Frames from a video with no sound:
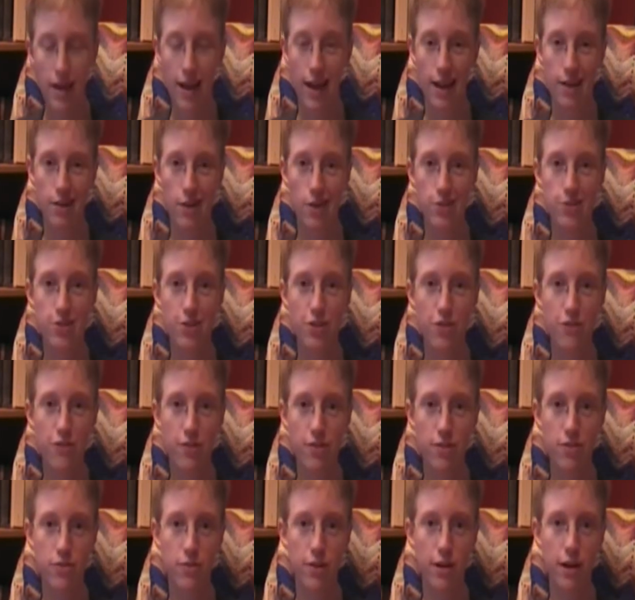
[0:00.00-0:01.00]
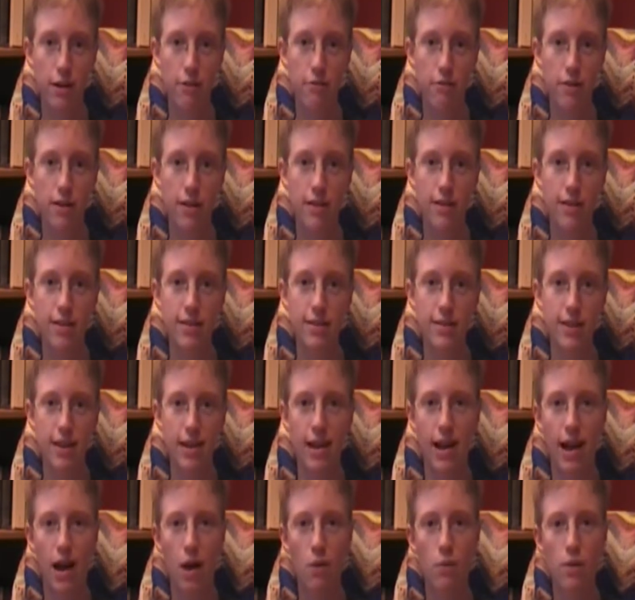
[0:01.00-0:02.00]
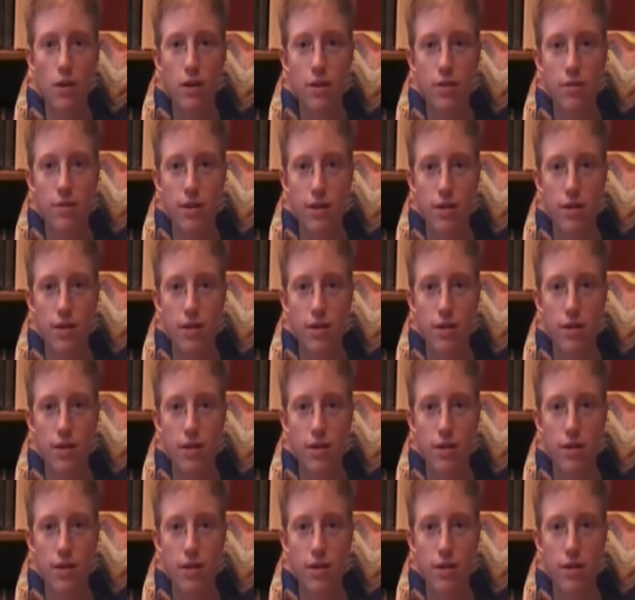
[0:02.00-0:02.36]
It also feels very realistic how we could